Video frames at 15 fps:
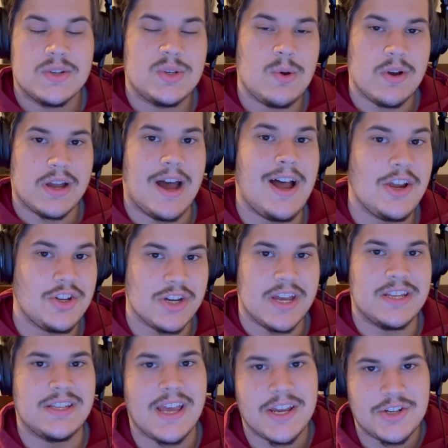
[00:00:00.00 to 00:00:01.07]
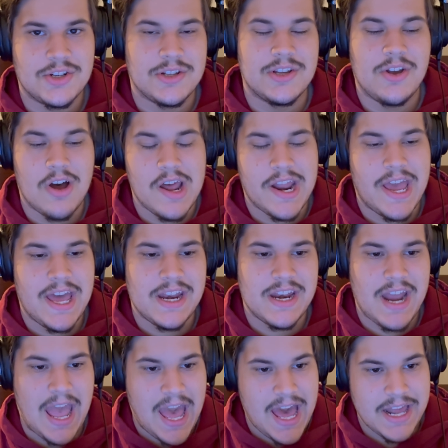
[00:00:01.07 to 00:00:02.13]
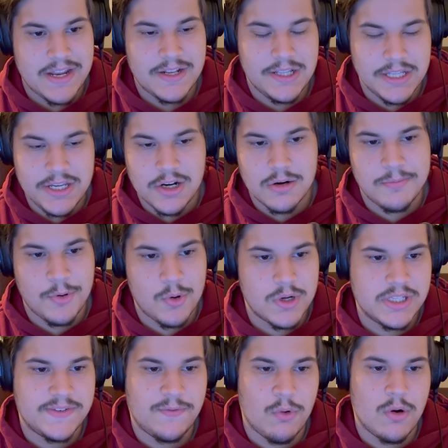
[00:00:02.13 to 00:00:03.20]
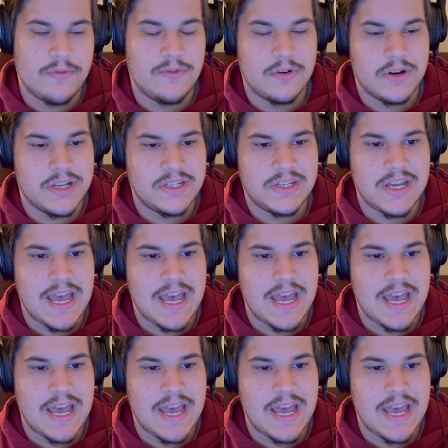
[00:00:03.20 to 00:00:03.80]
So Akasha has actually gone ahead and added leaderboards for Varesa,